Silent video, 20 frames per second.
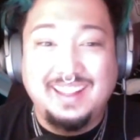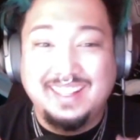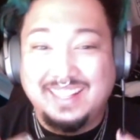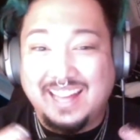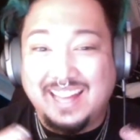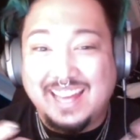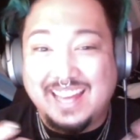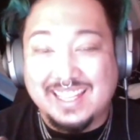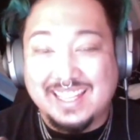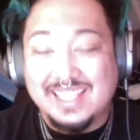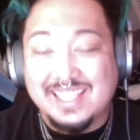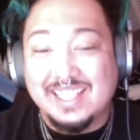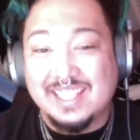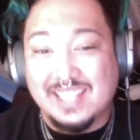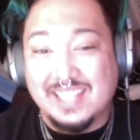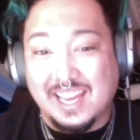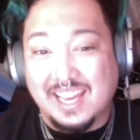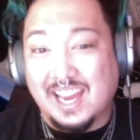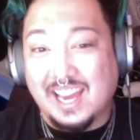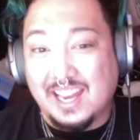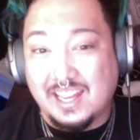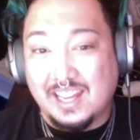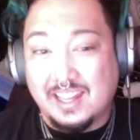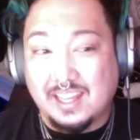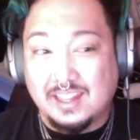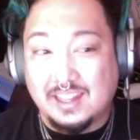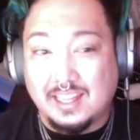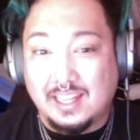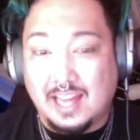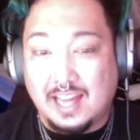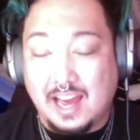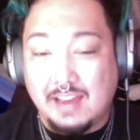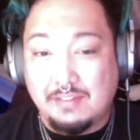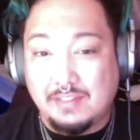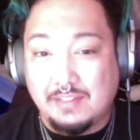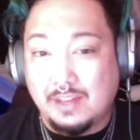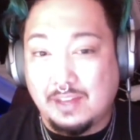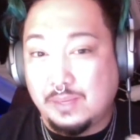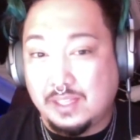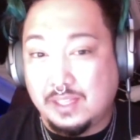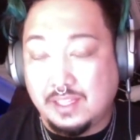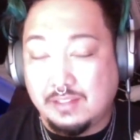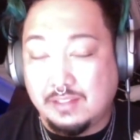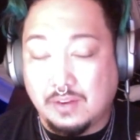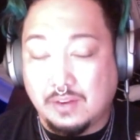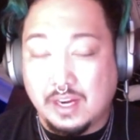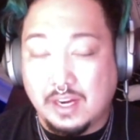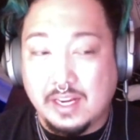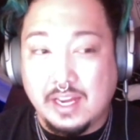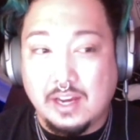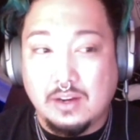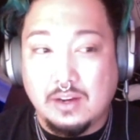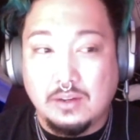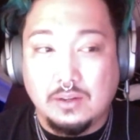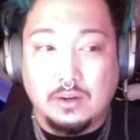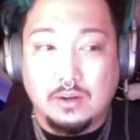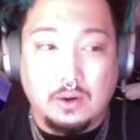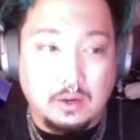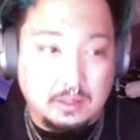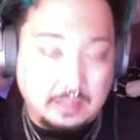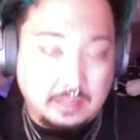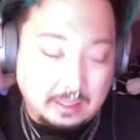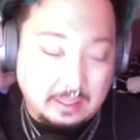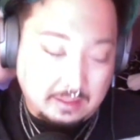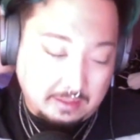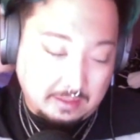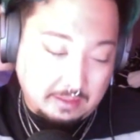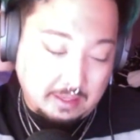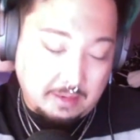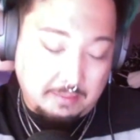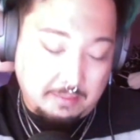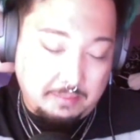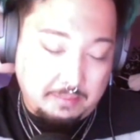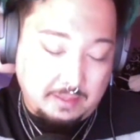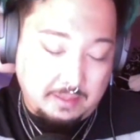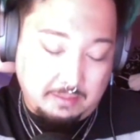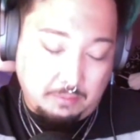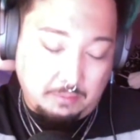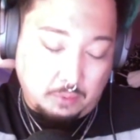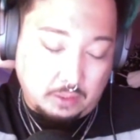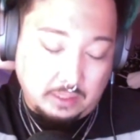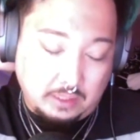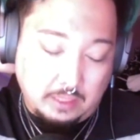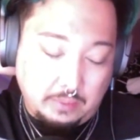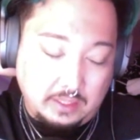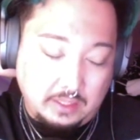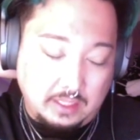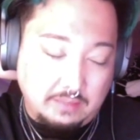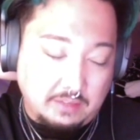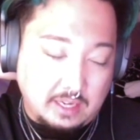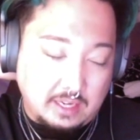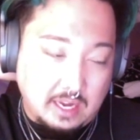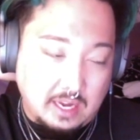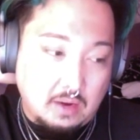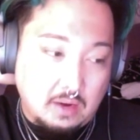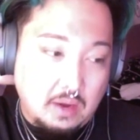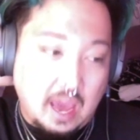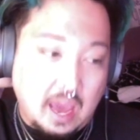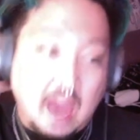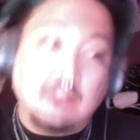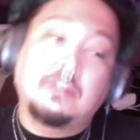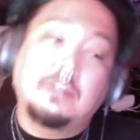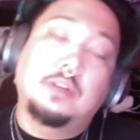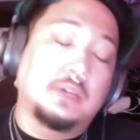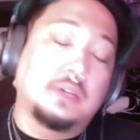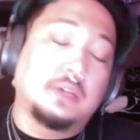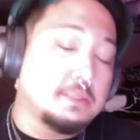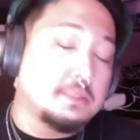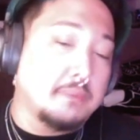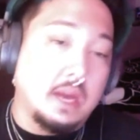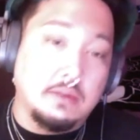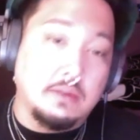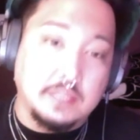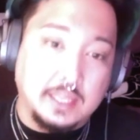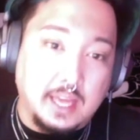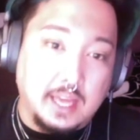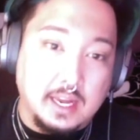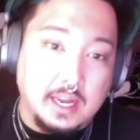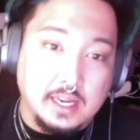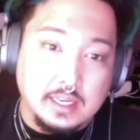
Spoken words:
Like this is like kind of like the life that we live right now, or the world that we live in now. Everyone is bound to get it.